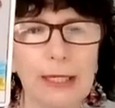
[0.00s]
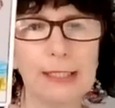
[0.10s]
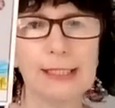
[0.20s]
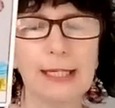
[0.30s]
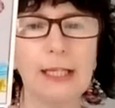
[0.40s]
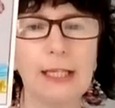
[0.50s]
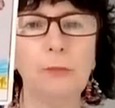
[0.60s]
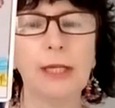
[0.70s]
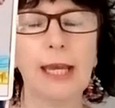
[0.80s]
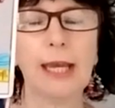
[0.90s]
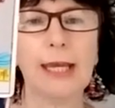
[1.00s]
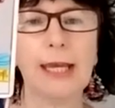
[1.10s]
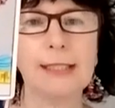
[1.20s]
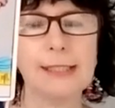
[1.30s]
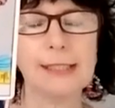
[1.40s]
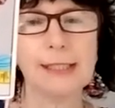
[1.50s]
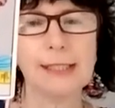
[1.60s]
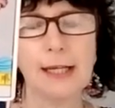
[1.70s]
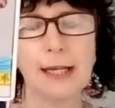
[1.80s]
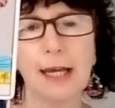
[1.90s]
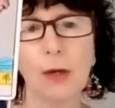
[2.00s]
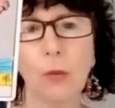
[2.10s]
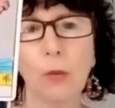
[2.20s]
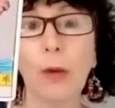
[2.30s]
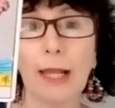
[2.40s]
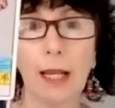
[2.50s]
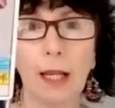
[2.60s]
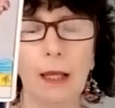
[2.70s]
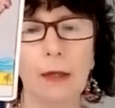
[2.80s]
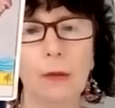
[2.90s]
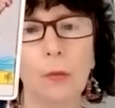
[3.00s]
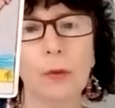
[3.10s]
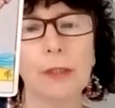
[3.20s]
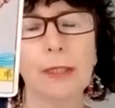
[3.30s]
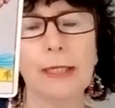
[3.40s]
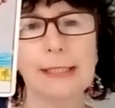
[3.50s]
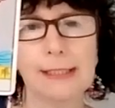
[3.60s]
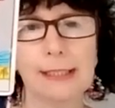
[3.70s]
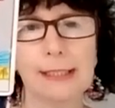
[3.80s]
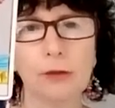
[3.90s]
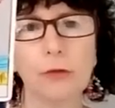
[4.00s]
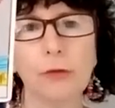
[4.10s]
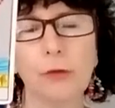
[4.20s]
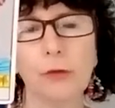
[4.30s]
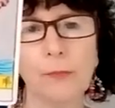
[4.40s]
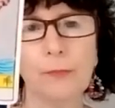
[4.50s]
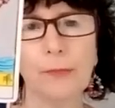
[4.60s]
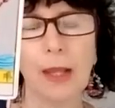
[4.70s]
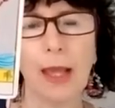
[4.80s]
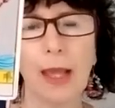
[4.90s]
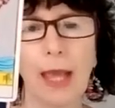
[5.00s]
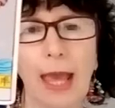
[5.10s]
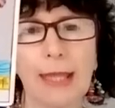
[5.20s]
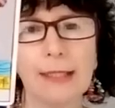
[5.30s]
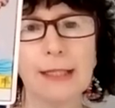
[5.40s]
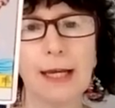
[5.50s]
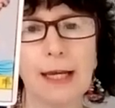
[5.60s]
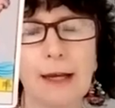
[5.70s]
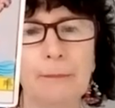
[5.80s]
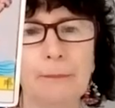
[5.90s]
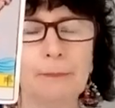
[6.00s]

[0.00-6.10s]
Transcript: at peace, and he communicates well what his truth. And